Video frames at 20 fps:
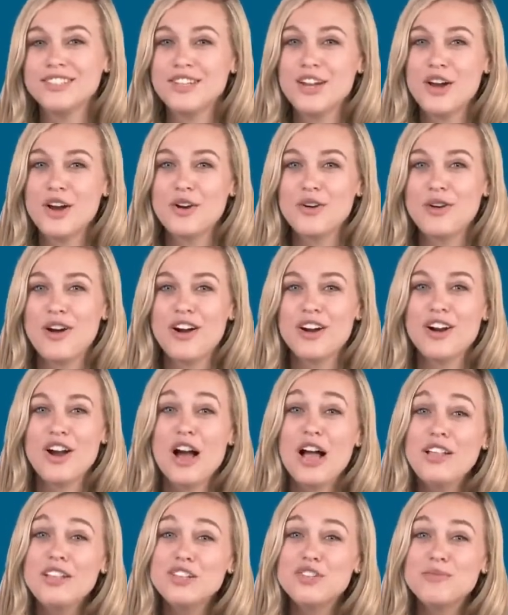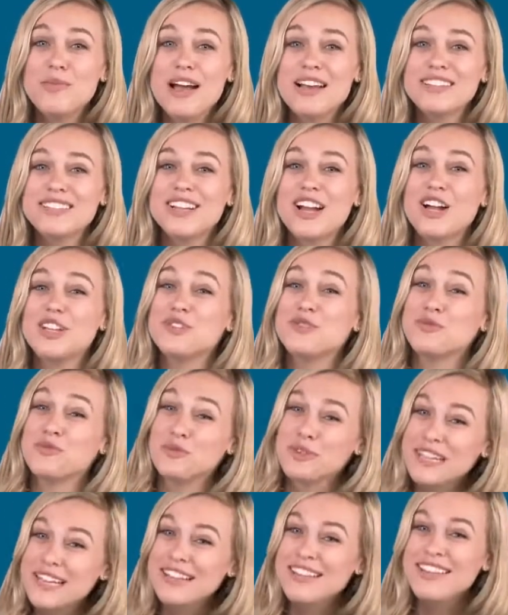So, are college mascots
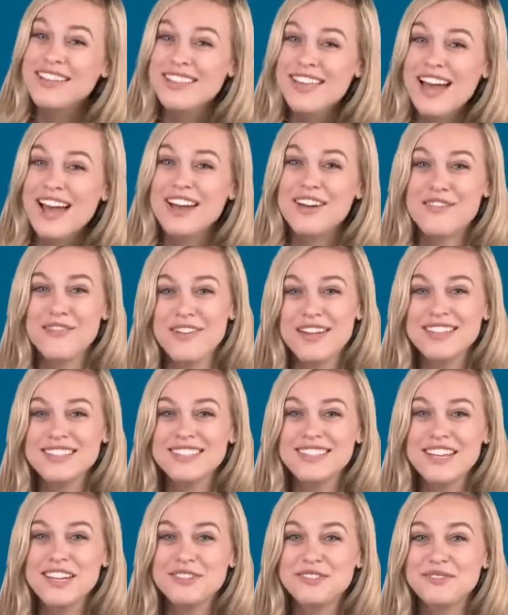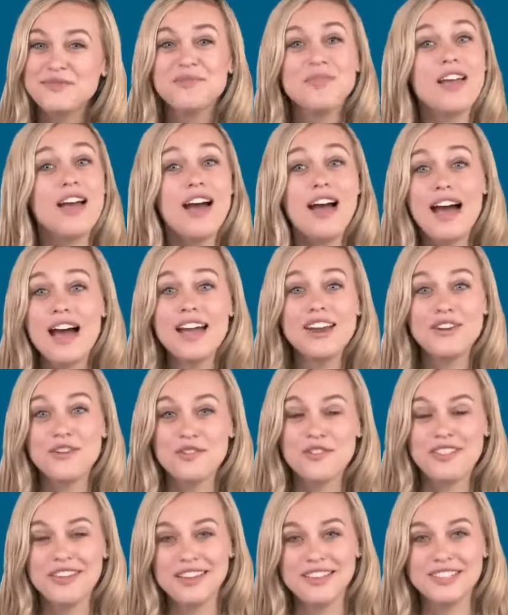really that offensive? I
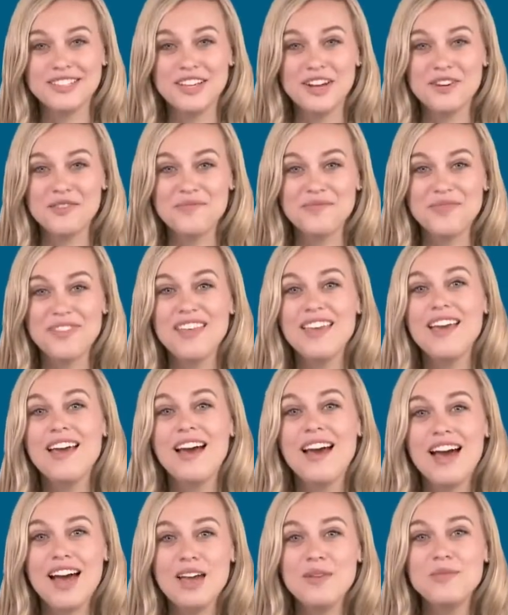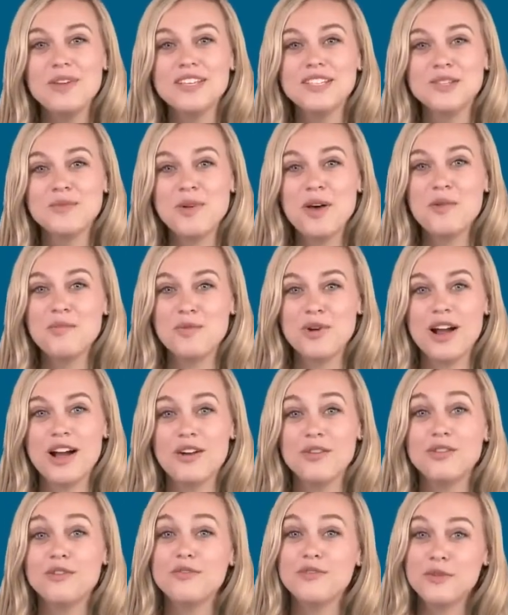don't think so. I'm Isabel
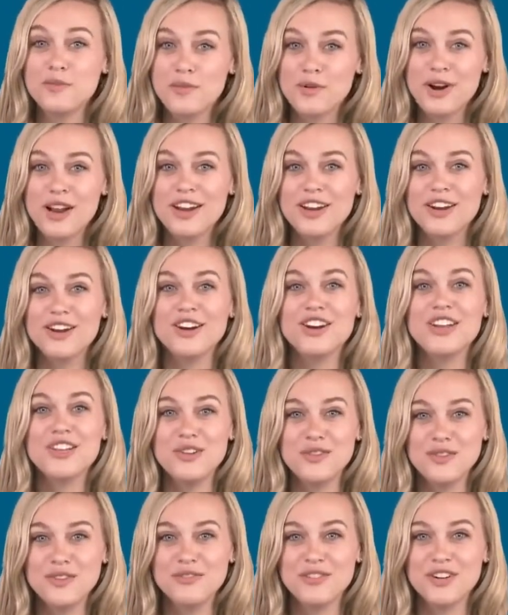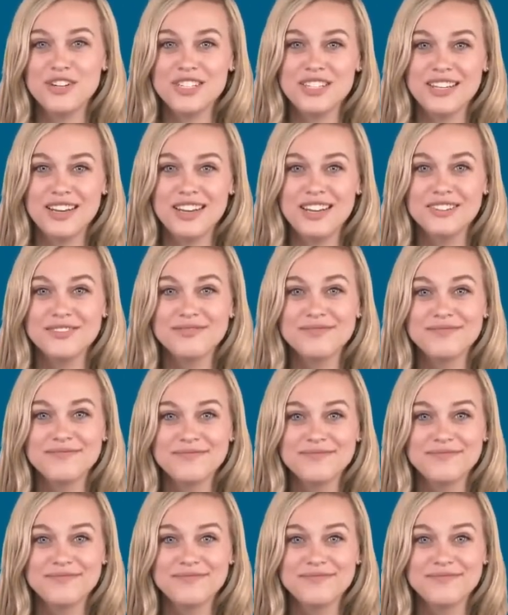Brown for Prager University.